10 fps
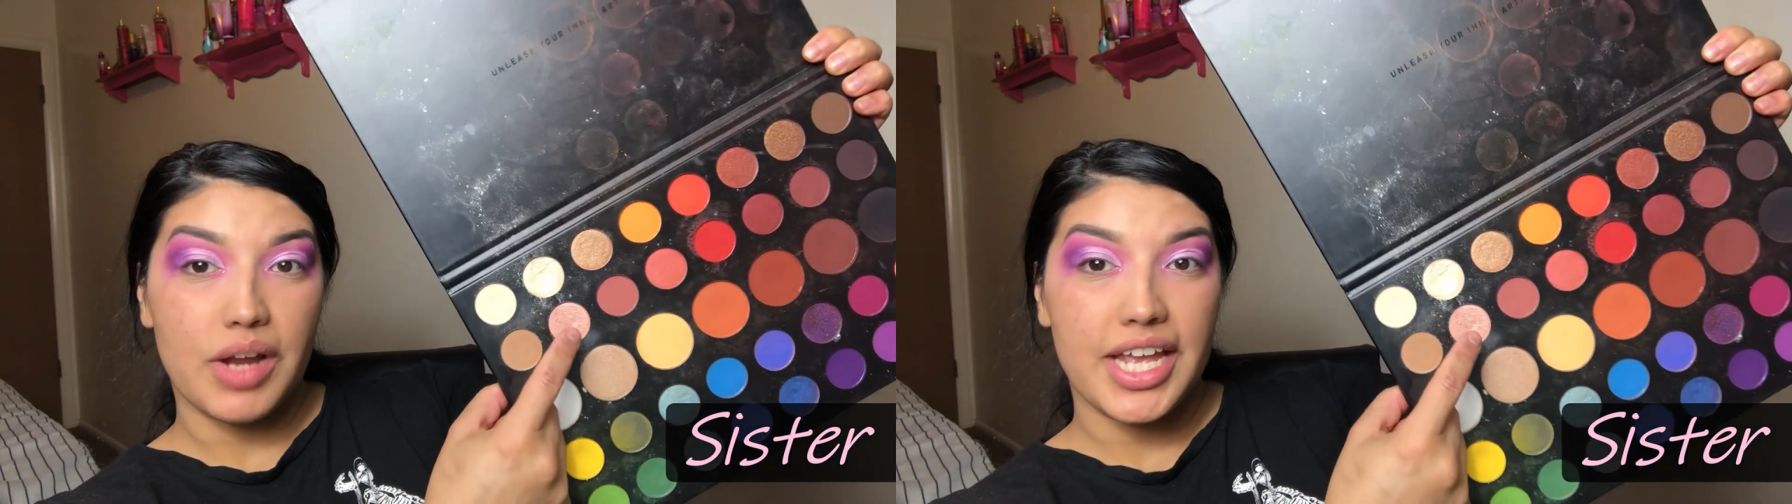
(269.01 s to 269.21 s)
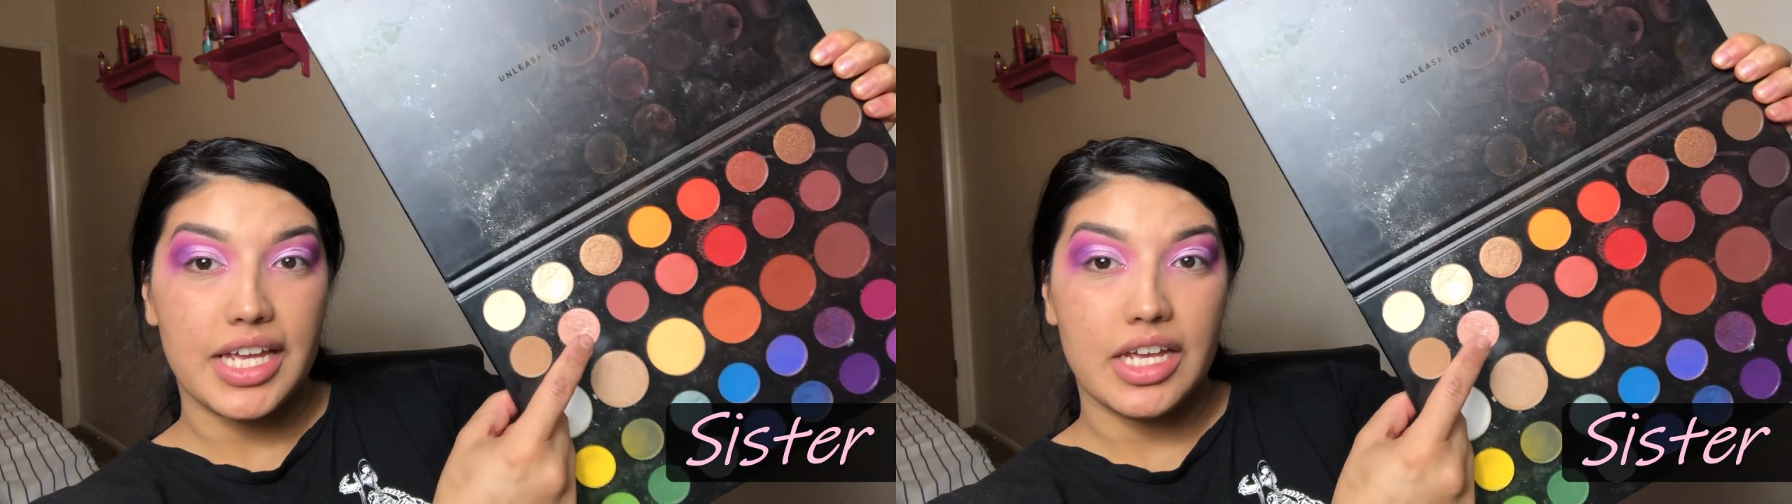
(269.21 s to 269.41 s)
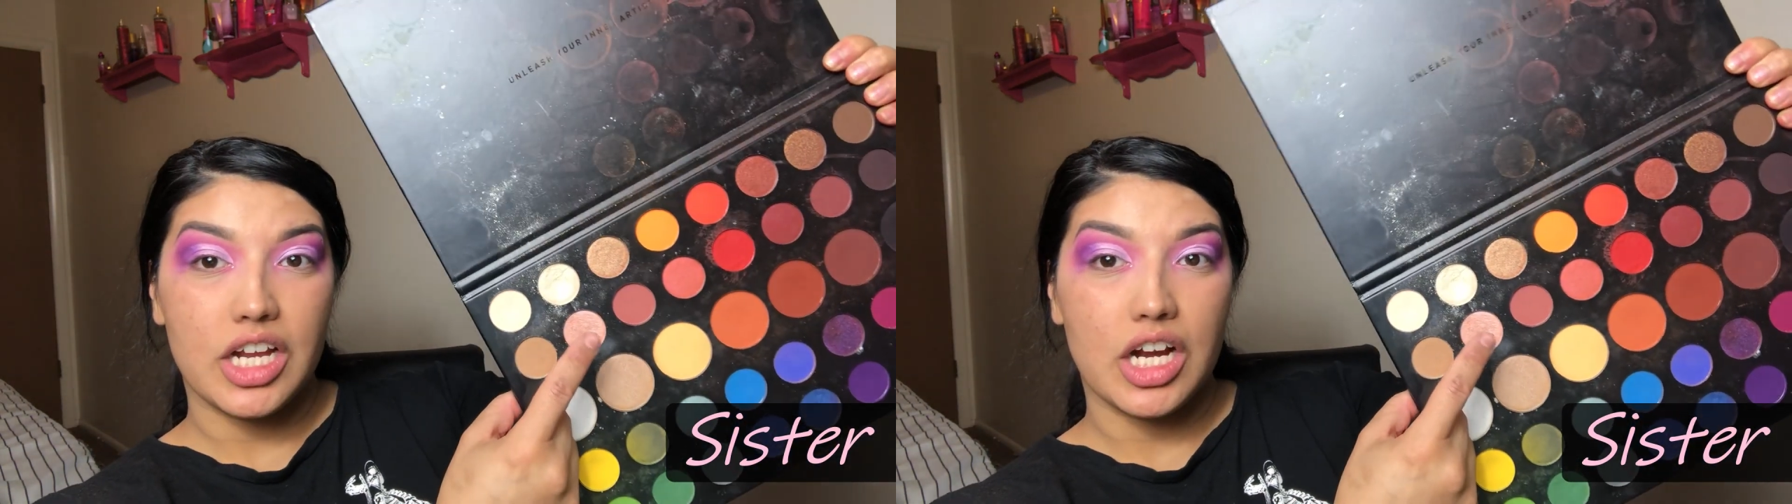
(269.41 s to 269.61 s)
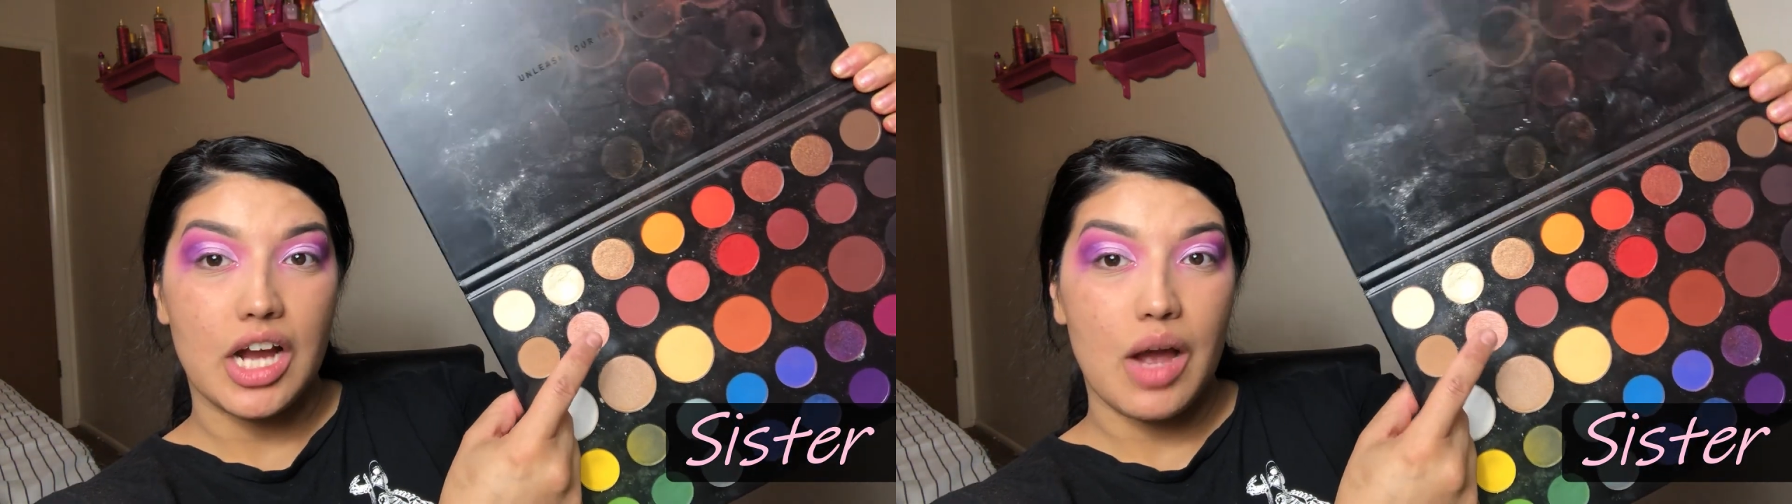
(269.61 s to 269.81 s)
right here.